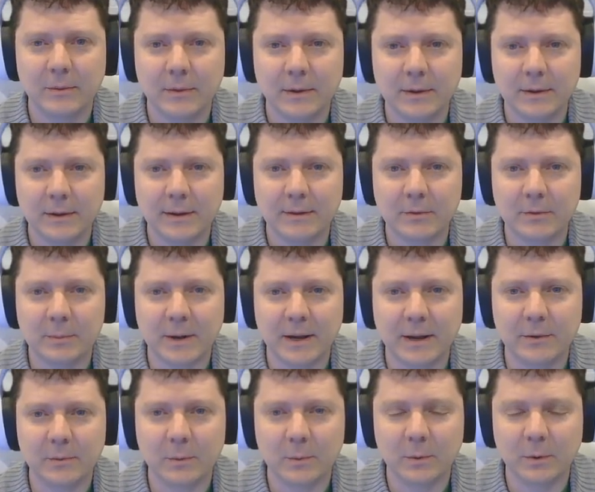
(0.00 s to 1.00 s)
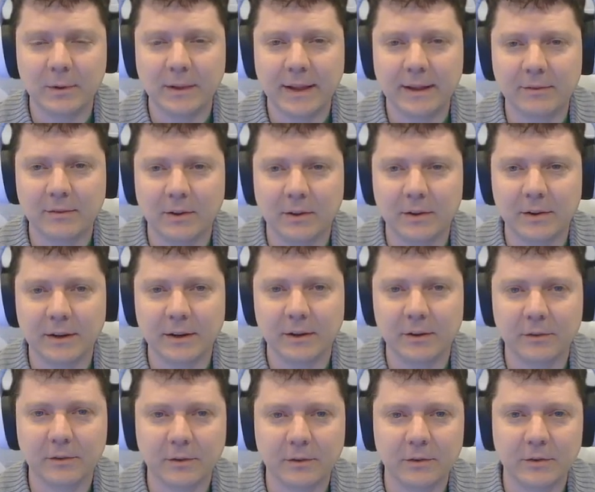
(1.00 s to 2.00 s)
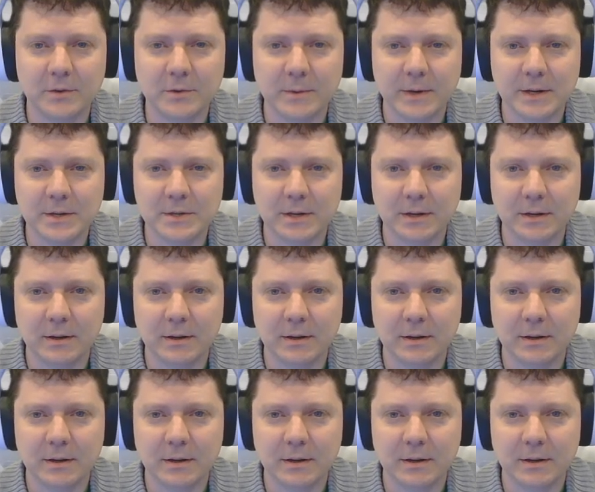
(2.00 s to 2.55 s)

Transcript: Never mind. We won't last longer. Here's our situation.